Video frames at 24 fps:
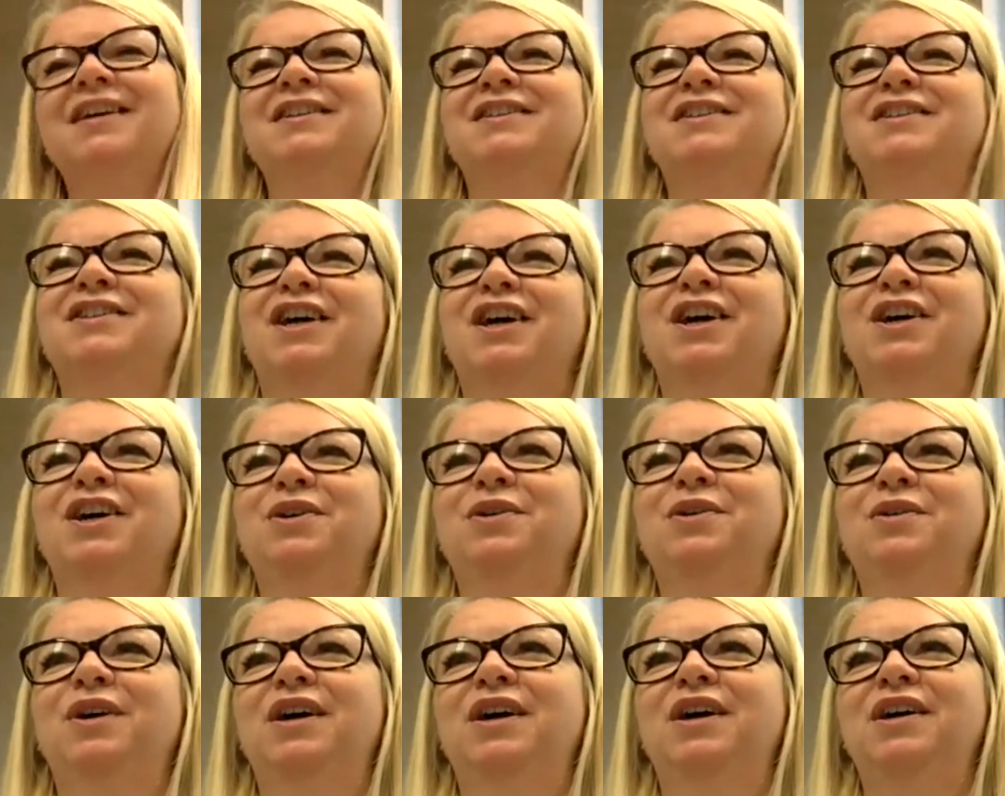
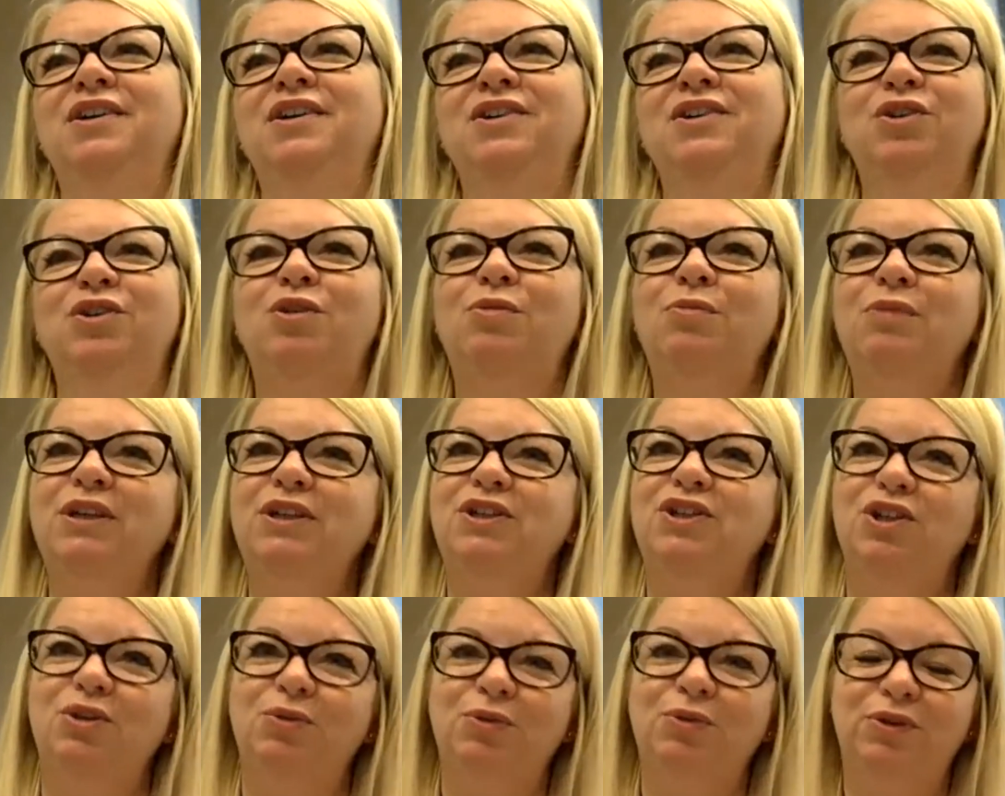So normally
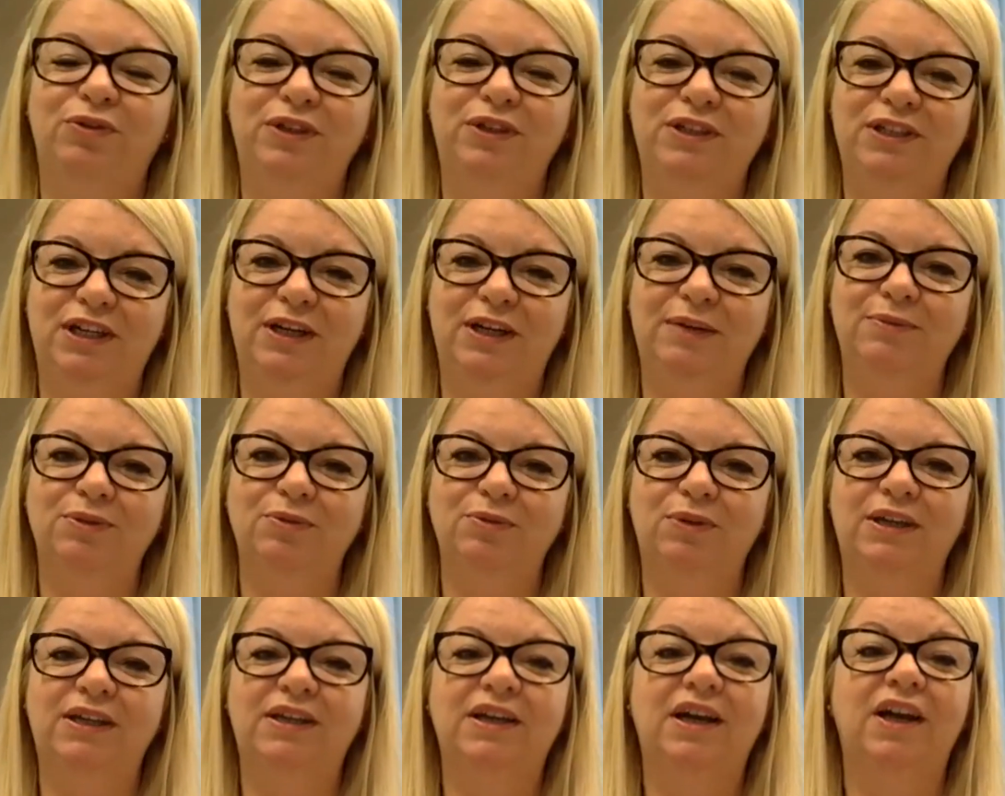2 or 3 times a week,